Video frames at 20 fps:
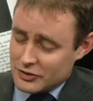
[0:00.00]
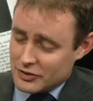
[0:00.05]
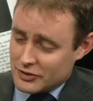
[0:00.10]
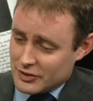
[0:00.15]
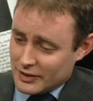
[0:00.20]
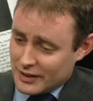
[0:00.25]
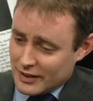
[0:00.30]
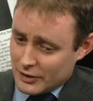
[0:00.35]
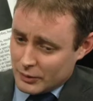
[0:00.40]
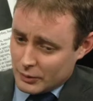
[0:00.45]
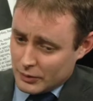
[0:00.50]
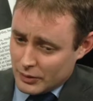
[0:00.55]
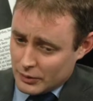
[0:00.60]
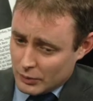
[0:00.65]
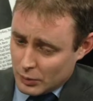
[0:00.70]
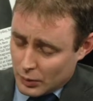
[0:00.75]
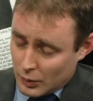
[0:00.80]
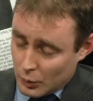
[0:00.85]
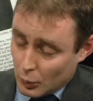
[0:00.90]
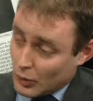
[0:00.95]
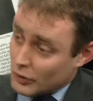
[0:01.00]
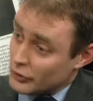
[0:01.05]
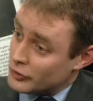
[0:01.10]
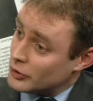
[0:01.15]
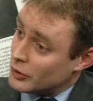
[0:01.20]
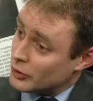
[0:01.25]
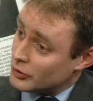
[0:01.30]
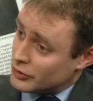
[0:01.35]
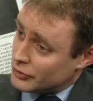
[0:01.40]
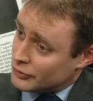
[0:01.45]
together with what was
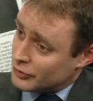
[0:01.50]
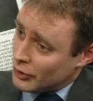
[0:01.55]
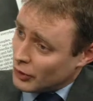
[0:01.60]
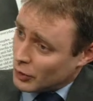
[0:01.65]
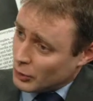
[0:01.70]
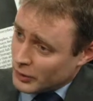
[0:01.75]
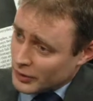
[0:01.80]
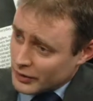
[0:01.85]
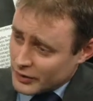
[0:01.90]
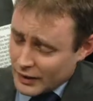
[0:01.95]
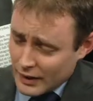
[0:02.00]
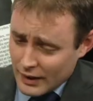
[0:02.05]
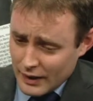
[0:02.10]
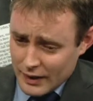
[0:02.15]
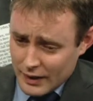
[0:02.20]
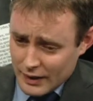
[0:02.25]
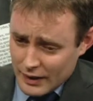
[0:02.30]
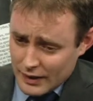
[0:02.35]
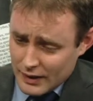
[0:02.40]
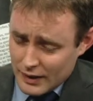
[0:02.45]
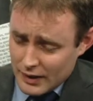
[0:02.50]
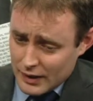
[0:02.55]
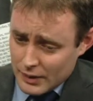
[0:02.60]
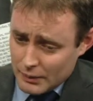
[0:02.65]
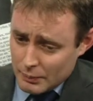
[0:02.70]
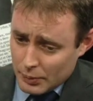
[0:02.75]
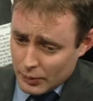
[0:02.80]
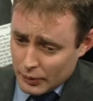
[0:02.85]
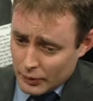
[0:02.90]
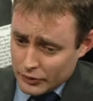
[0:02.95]
Yorkshire Forward,
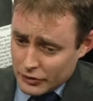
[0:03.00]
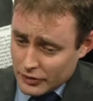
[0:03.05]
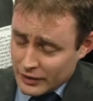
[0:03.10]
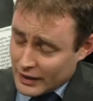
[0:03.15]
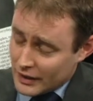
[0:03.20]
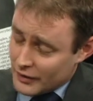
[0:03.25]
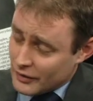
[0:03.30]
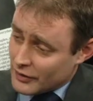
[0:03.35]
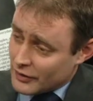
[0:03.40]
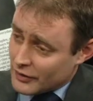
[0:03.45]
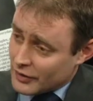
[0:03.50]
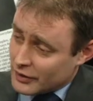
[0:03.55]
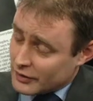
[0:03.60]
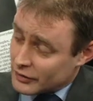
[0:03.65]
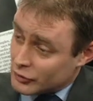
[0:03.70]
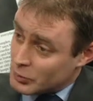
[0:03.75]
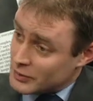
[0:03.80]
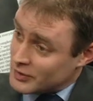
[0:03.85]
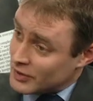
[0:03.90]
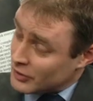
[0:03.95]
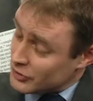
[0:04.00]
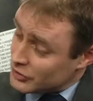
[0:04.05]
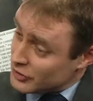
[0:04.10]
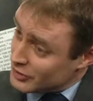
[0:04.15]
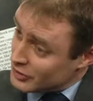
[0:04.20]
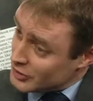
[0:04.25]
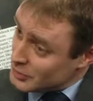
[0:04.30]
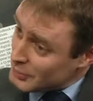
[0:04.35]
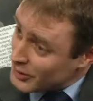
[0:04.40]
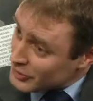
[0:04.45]
pulled together the Grimsby Town
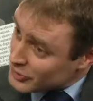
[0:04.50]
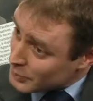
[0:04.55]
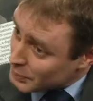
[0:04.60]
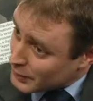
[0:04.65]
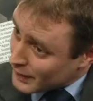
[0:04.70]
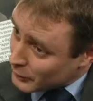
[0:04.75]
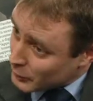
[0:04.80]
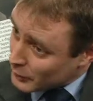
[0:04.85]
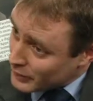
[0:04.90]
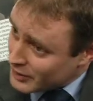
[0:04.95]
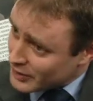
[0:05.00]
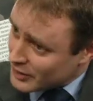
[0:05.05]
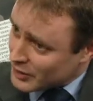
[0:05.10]
Centre master plan work.